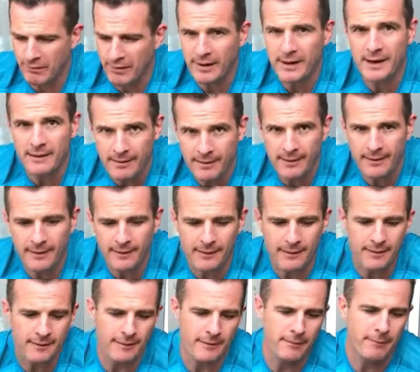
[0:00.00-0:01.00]

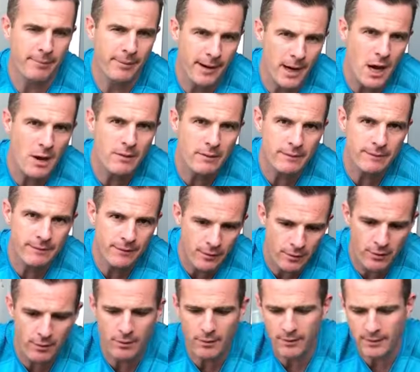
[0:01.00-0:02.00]
breathing and pelvic
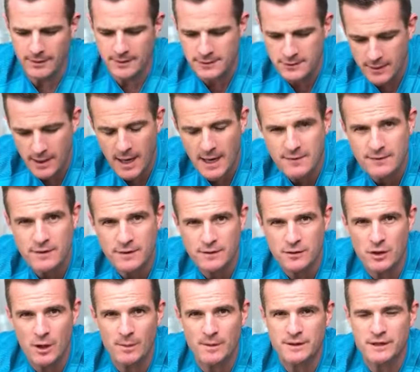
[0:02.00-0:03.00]
floor and
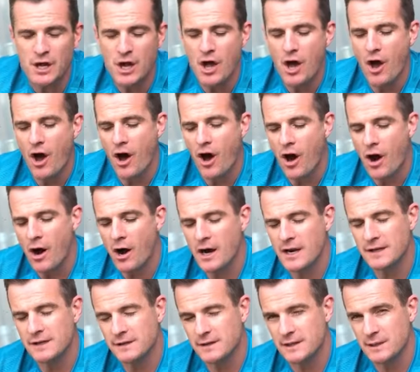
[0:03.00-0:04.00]
transversus abdominis,
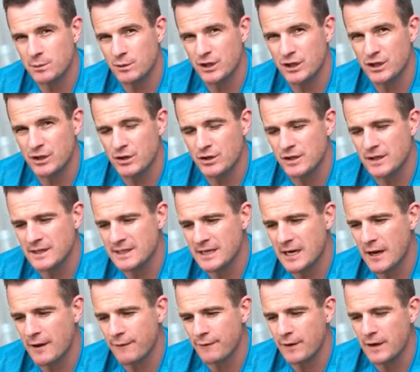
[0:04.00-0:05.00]
I suggest what you do is you
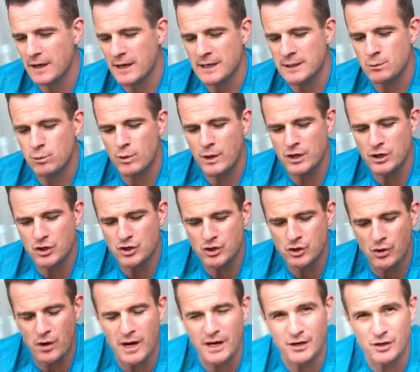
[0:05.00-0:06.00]
start off, is when you
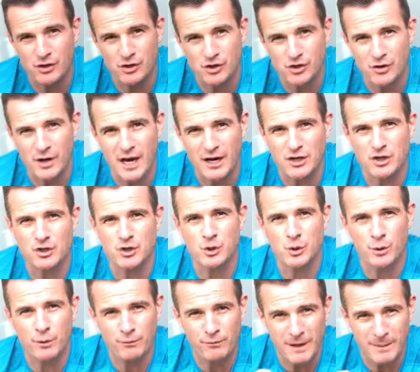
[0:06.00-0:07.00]
try and contract, you
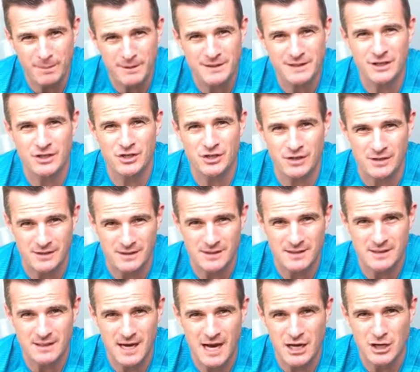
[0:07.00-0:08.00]
do it in
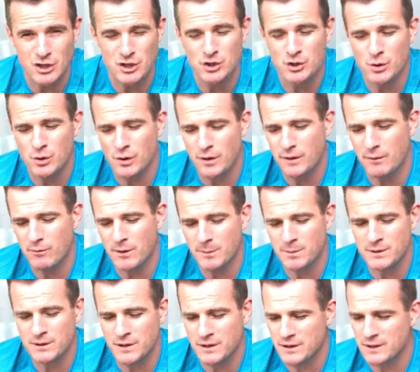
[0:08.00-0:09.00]
repetitions. And you do it on the
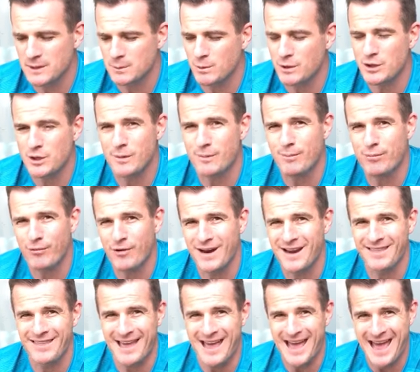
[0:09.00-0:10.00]
repetitions when you
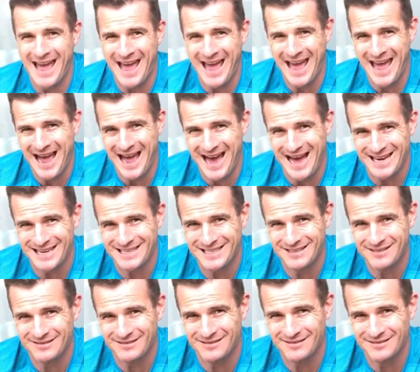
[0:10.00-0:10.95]
breathe out,